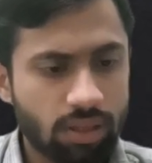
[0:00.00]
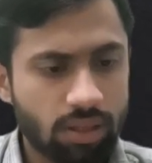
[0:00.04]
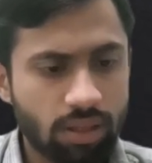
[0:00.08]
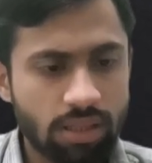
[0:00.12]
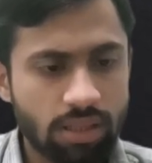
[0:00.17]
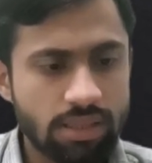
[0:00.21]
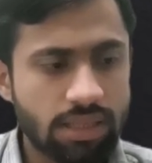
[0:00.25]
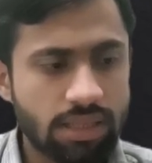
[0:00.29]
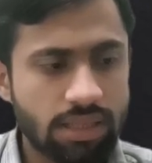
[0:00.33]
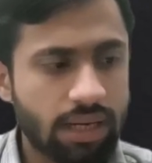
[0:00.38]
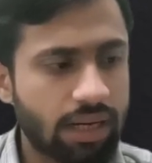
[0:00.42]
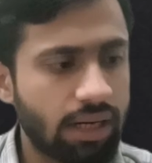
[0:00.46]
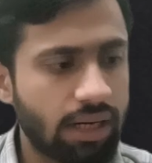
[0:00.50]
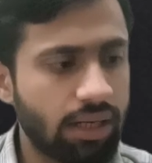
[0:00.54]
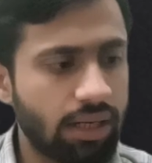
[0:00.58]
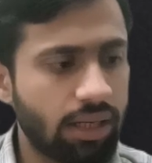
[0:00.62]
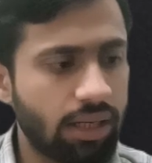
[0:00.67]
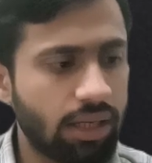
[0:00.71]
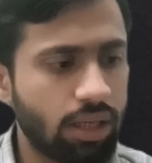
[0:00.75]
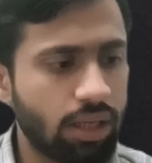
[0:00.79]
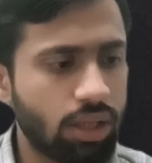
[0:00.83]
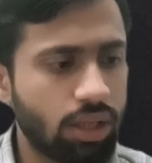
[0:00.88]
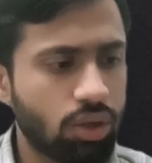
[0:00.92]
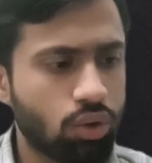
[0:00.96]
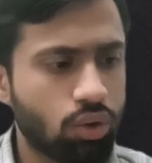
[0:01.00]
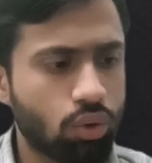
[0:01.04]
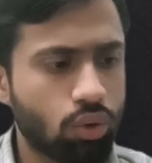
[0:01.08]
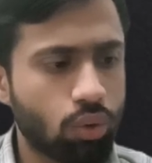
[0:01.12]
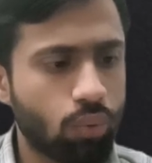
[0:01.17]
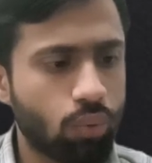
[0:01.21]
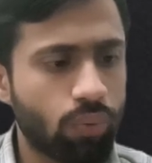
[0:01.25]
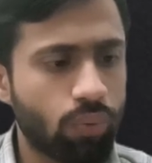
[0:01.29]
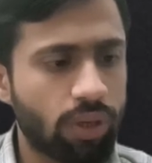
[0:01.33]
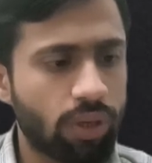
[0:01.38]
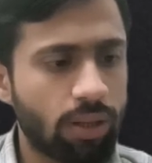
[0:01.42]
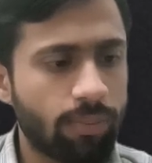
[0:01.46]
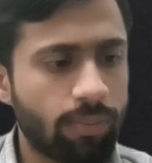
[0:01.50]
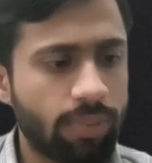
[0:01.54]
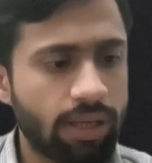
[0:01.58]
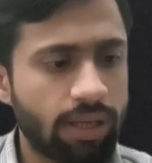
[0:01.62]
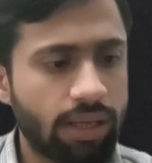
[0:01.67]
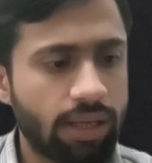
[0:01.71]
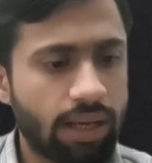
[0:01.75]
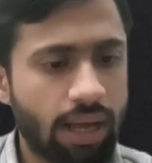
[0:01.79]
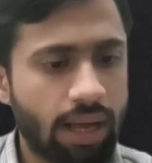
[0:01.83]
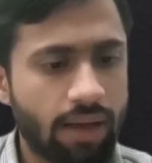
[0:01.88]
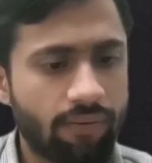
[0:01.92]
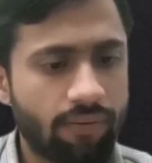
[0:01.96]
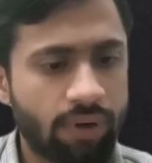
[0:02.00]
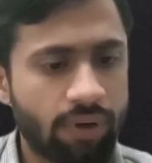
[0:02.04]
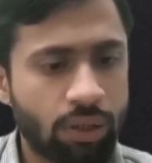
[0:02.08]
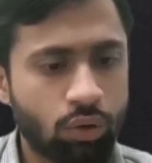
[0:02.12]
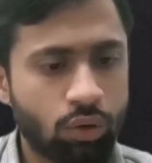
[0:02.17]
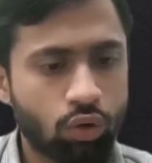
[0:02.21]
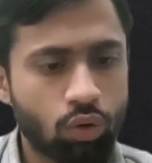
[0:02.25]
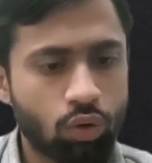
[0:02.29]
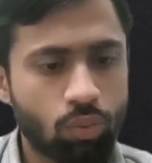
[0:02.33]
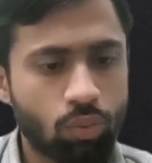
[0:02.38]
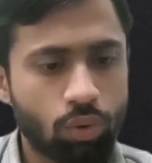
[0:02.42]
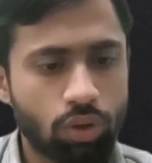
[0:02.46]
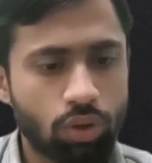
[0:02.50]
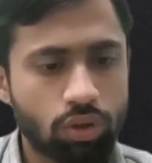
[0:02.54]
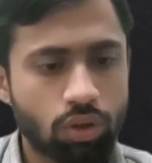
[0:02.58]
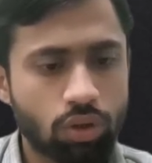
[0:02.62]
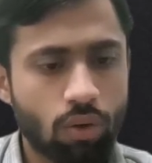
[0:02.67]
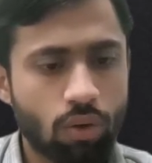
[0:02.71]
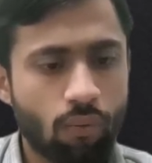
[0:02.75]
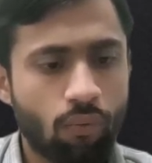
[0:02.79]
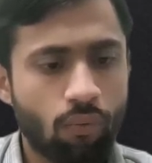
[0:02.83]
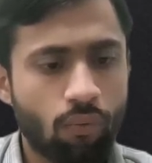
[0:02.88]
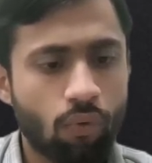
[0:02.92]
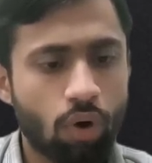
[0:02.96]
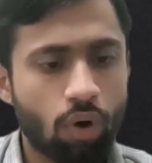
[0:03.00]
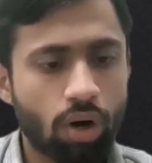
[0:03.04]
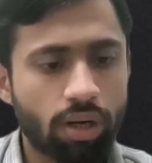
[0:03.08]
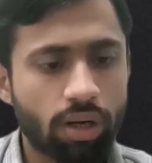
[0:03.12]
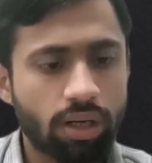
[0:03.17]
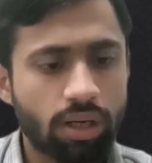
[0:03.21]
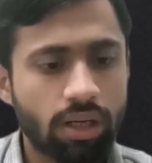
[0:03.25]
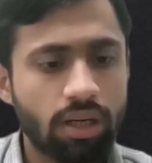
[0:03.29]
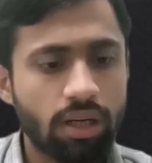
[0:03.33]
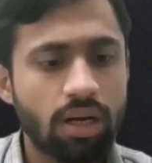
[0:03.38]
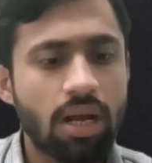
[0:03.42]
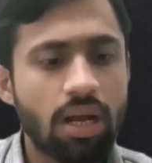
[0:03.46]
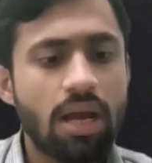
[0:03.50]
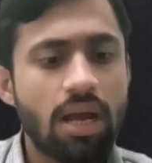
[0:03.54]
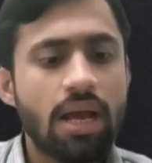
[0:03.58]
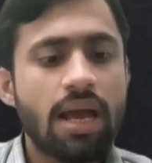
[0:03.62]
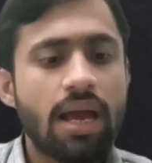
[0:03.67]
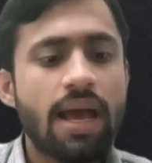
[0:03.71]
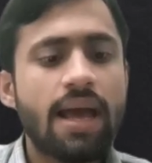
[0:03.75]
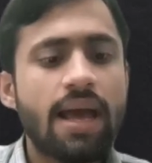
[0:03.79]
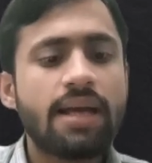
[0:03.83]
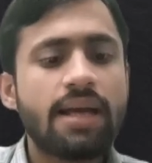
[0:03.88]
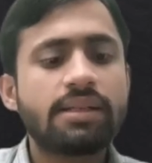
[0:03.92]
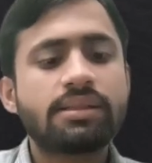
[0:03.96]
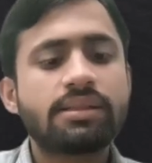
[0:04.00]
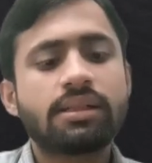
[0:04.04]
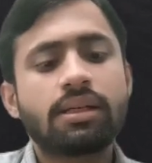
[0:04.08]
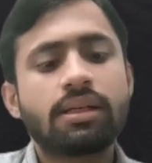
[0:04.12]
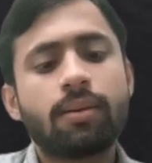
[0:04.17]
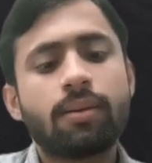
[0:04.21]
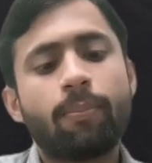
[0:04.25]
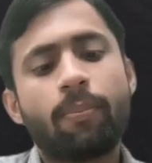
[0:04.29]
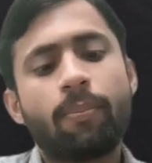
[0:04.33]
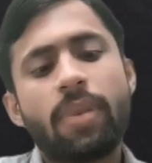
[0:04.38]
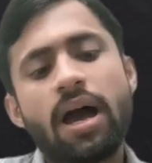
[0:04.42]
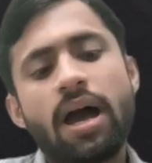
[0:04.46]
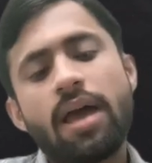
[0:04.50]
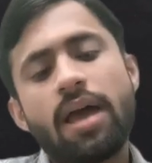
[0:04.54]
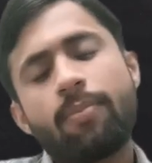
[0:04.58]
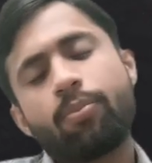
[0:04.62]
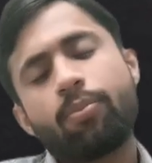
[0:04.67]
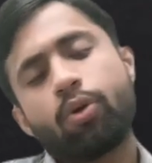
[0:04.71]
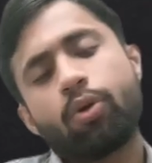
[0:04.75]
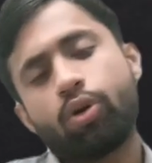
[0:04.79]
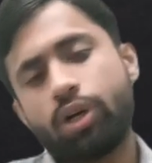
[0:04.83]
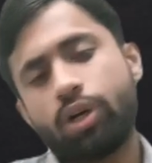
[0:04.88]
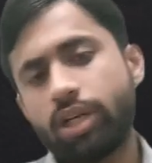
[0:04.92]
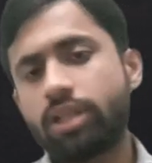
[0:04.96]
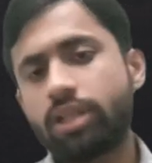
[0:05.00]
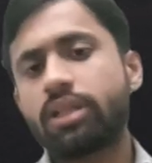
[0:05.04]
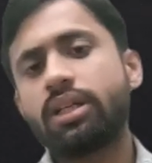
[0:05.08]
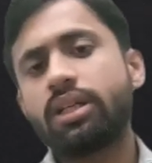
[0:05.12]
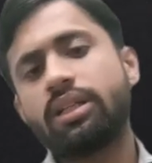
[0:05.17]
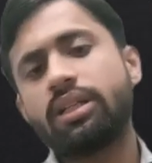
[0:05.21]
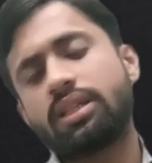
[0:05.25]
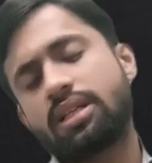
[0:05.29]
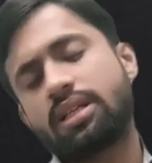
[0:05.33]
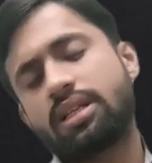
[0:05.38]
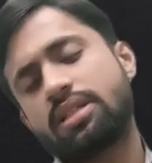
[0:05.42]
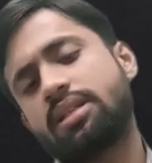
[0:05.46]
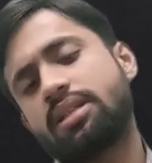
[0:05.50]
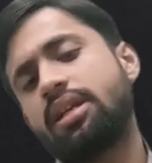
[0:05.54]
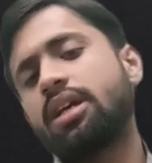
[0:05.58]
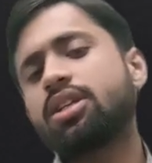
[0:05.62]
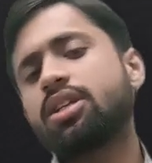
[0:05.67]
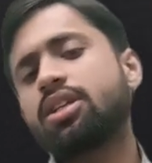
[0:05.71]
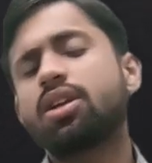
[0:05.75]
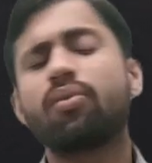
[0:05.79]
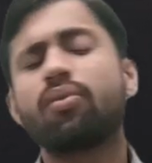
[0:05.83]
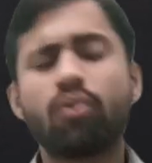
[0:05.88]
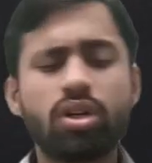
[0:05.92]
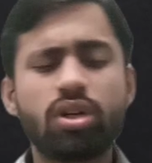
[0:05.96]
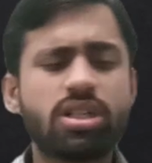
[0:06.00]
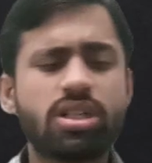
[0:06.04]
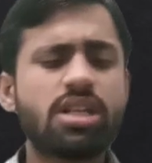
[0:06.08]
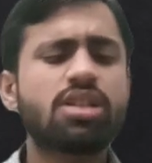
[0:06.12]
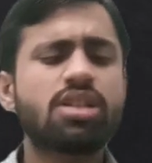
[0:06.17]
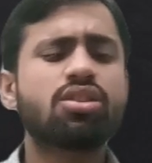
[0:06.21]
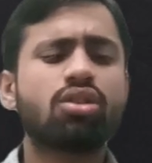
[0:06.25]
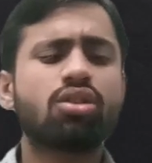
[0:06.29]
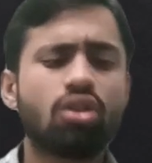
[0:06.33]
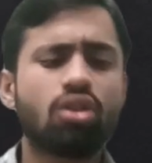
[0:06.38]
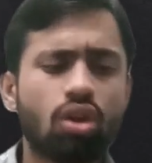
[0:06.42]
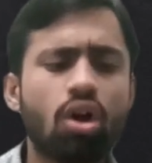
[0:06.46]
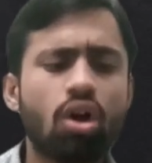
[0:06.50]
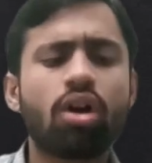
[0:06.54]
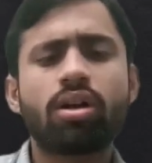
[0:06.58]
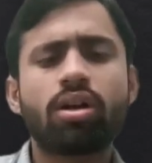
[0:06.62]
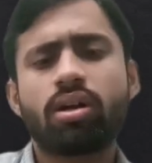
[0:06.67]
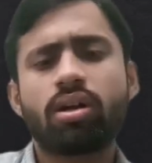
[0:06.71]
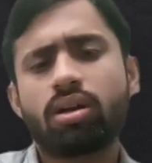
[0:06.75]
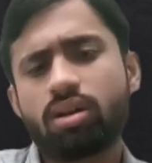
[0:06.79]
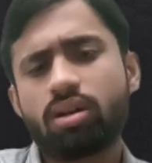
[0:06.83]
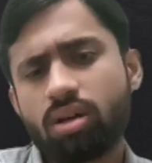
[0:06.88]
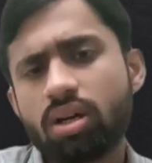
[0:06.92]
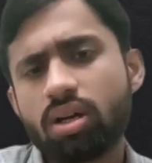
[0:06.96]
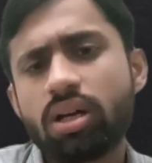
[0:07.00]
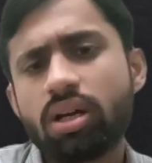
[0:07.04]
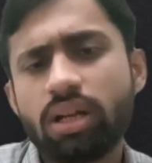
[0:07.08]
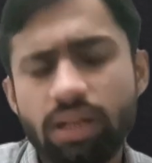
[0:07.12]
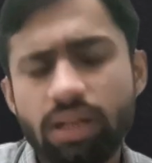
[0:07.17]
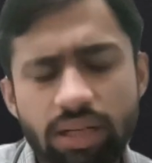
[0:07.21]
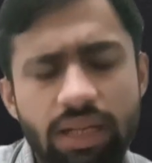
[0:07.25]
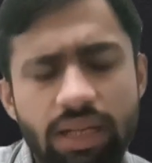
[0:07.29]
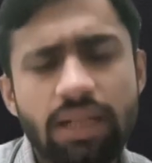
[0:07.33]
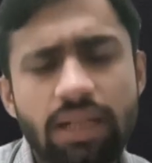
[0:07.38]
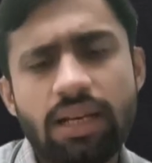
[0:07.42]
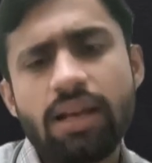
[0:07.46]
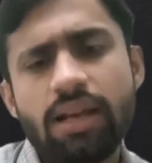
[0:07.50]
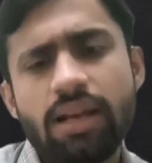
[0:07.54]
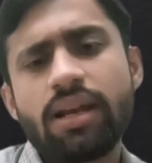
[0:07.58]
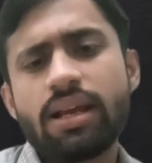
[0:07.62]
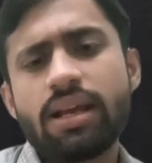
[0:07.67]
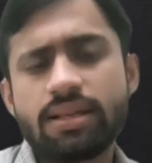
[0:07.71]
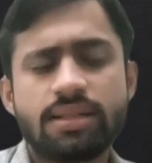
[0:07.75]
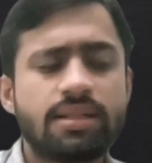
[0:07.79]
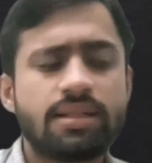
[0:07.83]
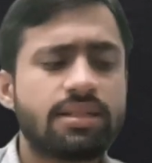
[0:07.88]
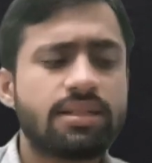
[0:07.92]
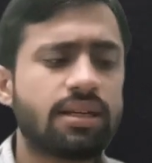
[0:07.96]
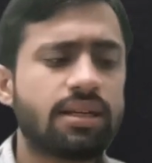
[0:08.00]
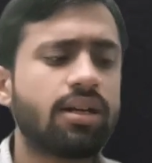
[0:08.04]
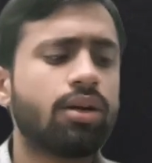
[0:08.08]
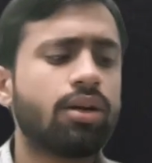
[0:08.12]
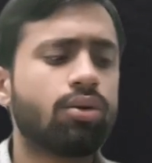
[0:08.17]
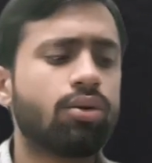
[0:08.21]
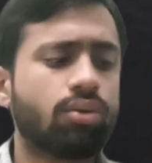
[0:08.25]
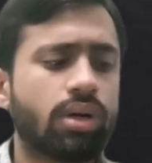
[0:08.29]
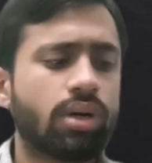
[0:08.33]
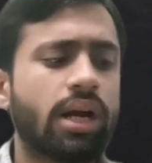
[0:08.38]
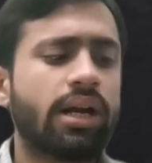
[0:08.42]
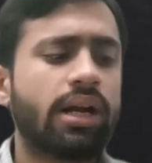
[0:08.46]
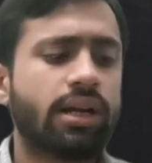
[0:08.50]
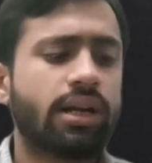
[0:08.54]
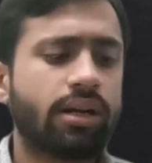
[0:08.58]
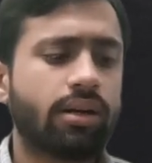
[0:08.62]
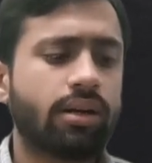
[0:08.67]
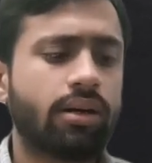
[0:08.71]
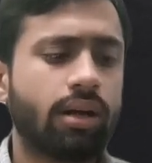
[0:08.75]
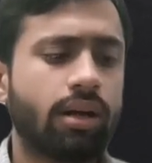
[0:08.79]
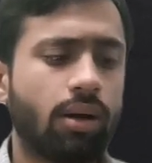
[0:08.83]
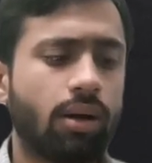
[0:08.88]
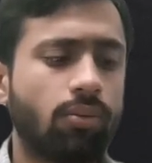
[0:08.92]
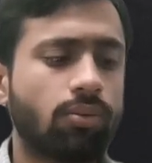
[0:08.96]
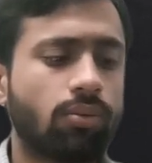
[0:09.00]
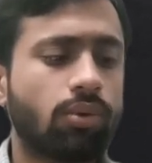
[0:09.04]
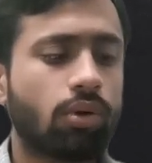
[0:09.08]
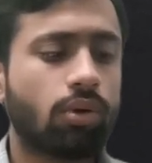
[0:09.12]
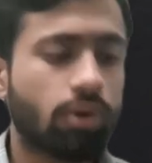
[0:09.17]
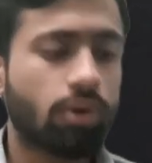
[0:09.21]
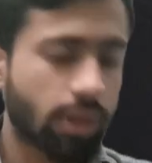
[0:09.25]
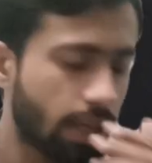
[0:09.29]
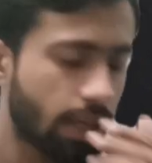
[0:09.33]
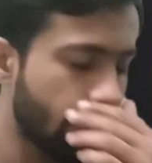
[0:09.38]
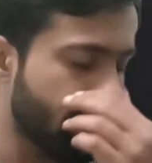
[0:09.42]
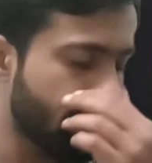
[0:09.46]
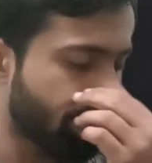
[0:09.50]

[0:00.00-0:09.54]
Secondly, you will be having 2 moles of water as a byproduct in this reaction, which is not really necessary to write down. Okay.